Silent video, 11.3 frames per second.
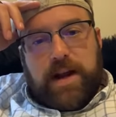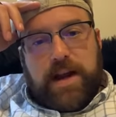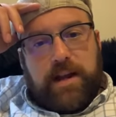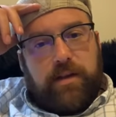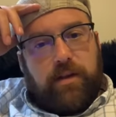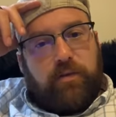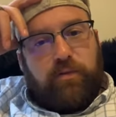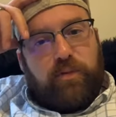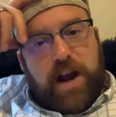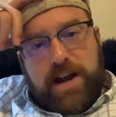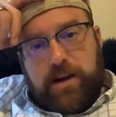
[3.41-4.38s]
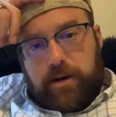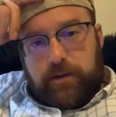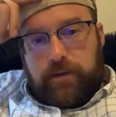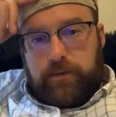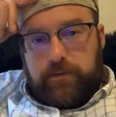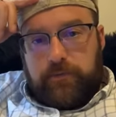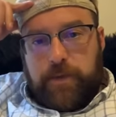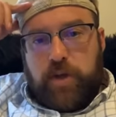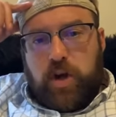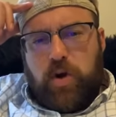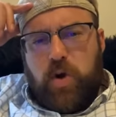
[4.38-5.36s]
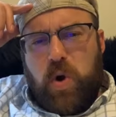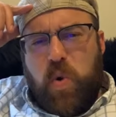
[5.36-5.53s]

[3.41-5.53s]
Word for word: Bray, the writer from the